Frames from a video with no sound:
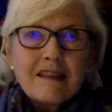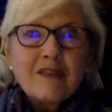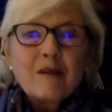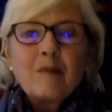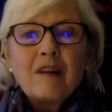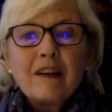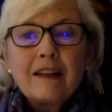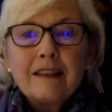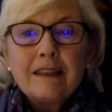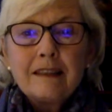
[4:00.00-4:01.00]
theory
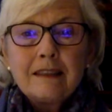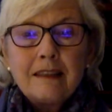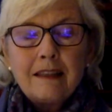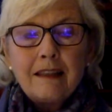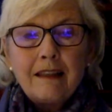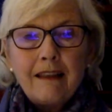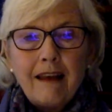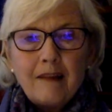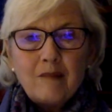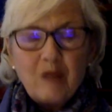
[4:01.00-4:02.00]
behind it,
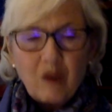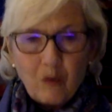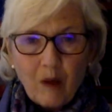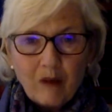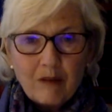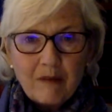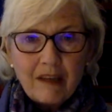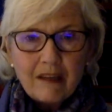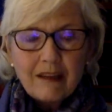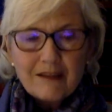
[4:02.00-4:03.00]
that being
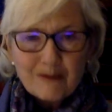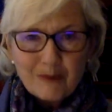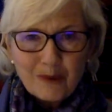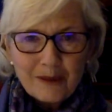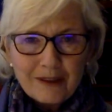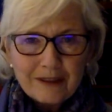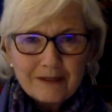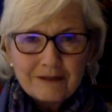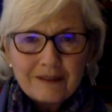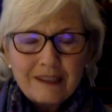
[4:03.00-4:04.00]
welcoming and
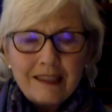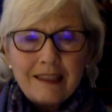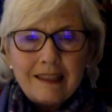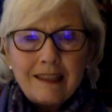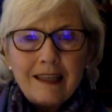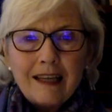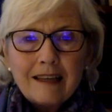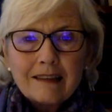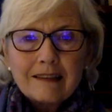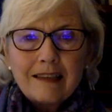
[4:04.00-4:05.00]
supportive
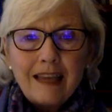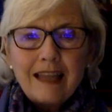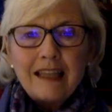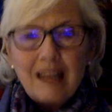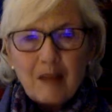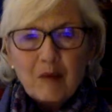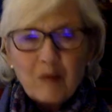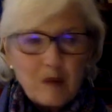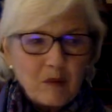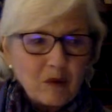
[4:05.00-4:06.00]
can enable
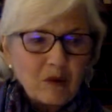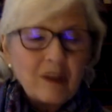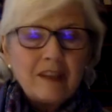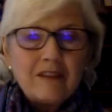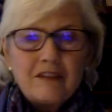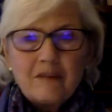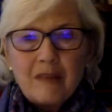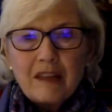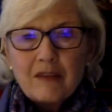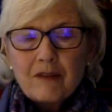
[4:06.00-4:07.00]
people to
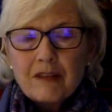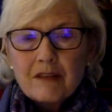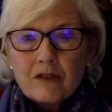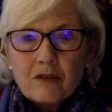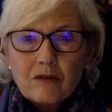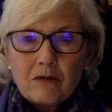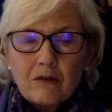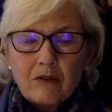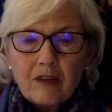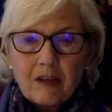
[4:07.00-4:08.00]
make the transition to a
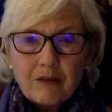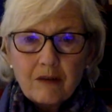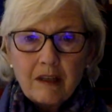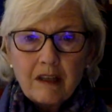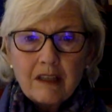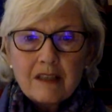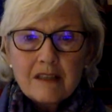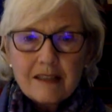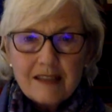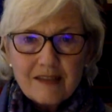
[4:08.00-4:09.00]
new country
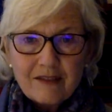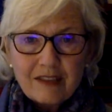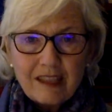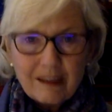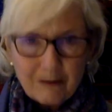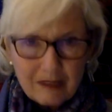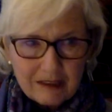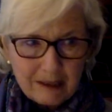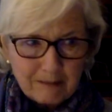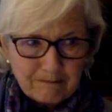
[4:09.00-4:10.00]
successfully and
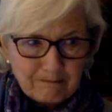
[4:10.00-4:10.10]
quickly.